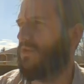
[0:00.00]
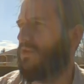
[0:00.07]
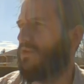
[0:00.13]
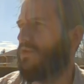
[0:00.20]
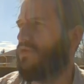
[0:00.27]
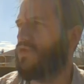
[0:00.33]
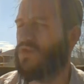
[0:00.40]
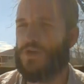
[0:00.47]

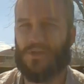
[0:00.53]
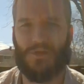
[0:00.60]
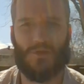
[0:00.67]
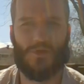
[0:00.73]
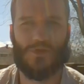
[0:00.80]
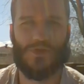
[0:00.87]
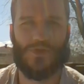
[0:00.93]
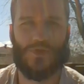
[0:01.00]
Usually at the
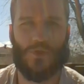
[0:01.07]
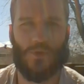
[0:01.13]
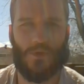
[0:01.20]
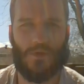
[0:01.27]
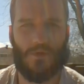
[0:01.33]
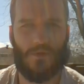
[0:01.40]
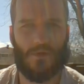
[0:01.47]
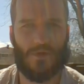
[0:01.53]
grocery
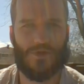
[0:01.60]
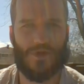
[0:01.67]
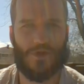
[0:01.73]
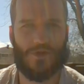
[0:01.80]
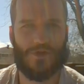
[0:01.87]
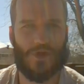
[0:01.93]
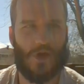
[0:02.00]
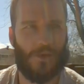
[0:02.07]
store, I try to
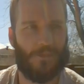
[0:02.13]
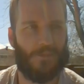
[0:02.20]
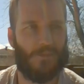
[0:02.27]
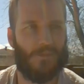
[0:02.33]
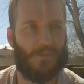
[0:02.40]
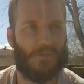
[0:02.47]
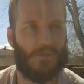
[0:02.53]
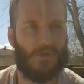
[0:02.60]
shop
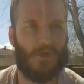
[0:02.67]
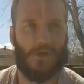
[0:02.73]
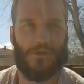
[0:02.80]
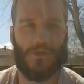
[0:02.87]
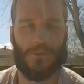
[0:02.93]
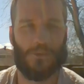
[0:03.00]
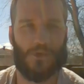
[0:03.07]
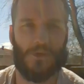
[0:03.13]
on
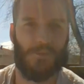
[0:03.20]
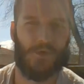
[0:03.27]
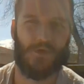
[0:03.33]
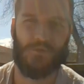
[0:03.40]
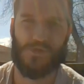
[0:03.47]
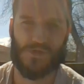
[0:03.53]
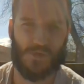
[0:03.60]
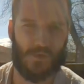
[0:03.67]
the perimeter of
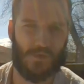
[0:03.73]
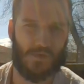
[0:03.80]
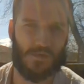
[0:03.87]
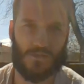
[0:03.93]
the store.